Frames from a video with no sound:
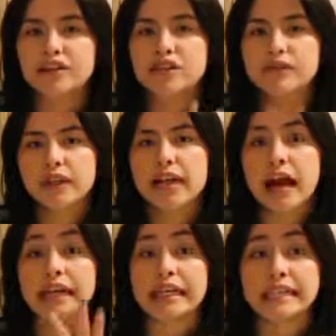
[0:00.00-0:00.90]
I just feel like
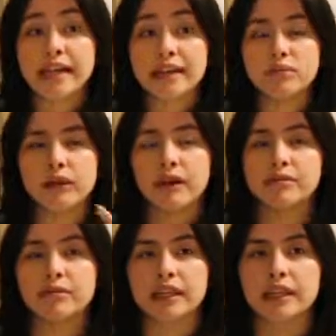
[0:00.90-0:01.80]
on his end, when I
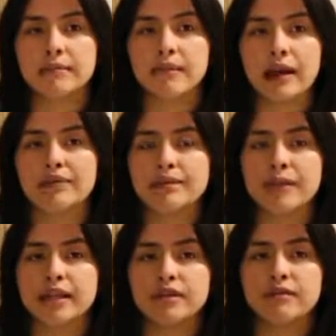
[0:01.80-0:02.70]
was with him, I was
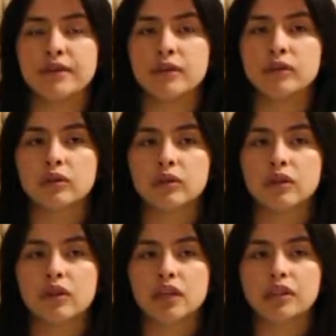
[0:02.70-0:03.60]
made to feel
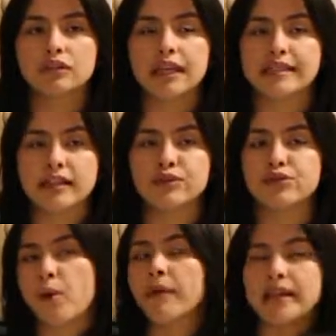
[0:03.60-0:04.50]
less than
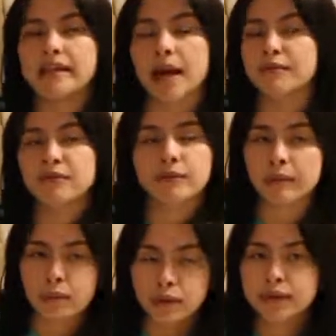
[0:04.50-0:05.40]
so many times for
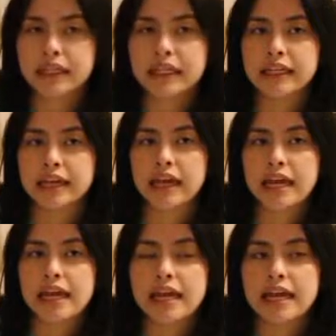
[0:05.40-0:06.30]
being Puerto Rican.
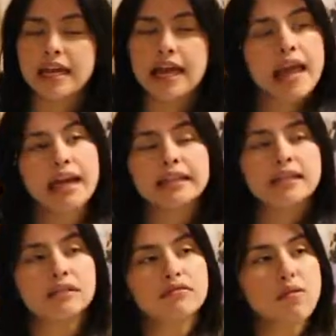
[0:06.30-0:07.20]

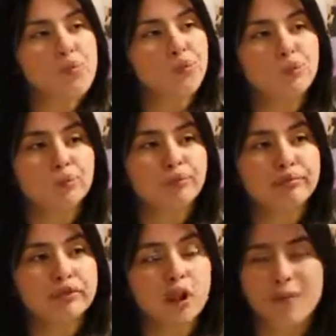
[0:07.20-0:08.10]
And
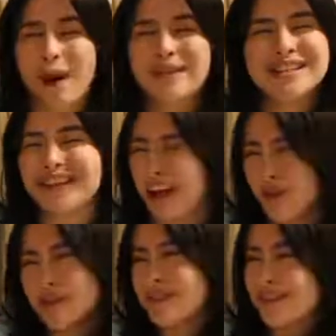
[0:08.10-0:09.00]
he'll probably deny
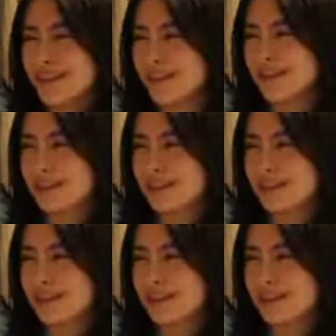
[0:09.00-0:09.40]
all these things.